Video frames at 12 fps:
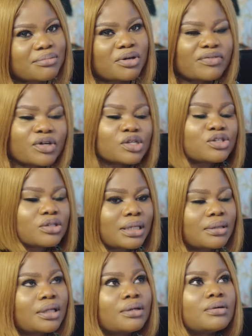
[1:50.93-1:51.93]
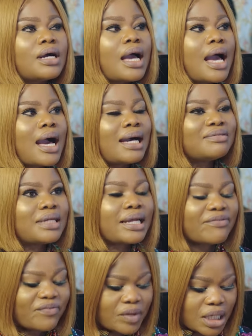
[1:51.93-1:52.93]
But of course, you know, after
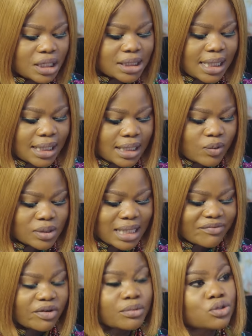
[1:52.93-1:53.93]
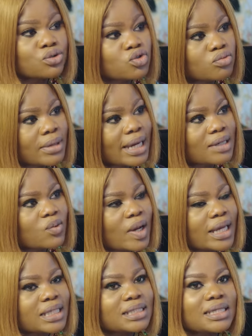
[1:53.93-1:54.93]
I finished and then it was time for me to do my
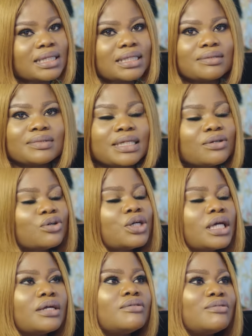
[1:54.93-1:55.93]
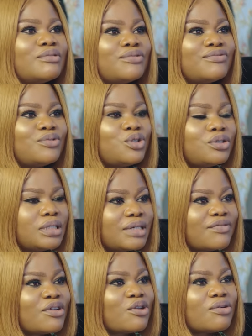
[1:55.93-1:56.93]
NYSA, they were like, okay,
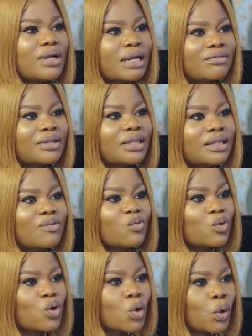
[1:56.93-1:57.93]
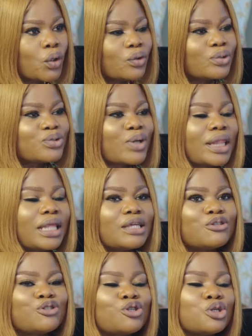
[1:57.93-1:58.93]
giving you everything will hold you. So I
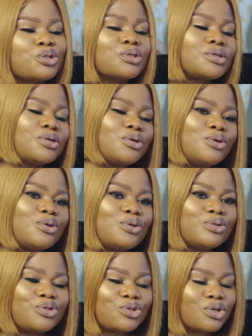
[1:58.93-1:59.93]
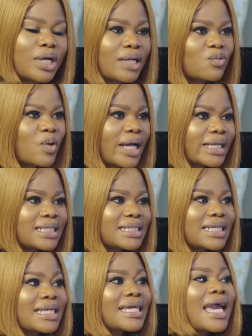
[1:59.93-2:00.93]
think you should just go do your
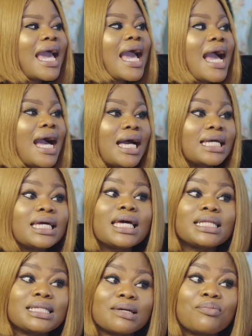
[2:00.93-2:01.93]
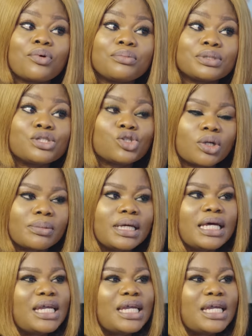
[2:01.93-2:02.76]
NYSA and get a proper job.